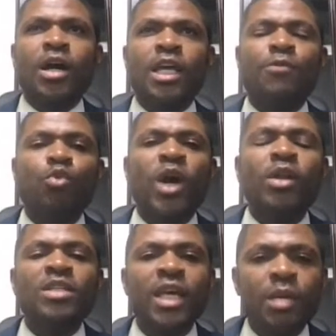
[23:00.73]
if you are
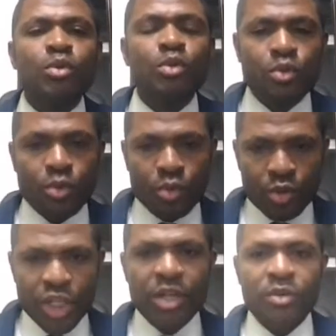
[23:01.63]
not able to
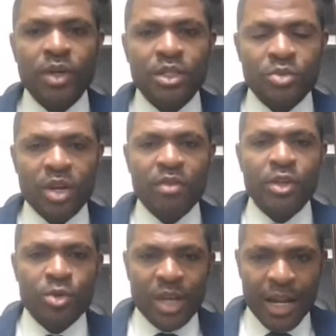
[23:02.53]
generate
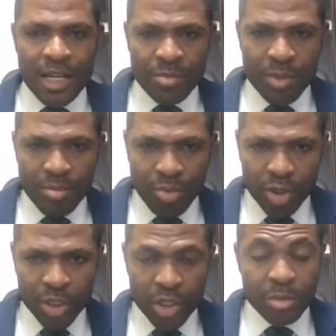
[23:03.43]
revenue that has been
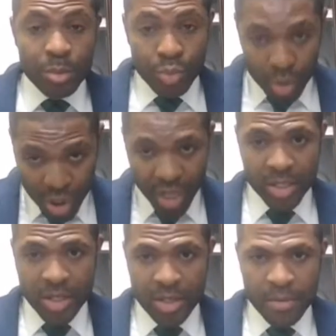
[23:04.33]

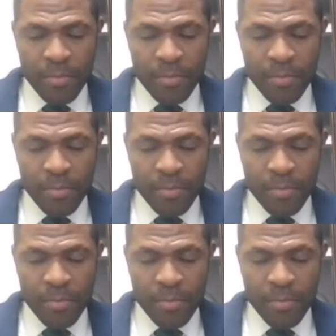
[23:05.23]
projected,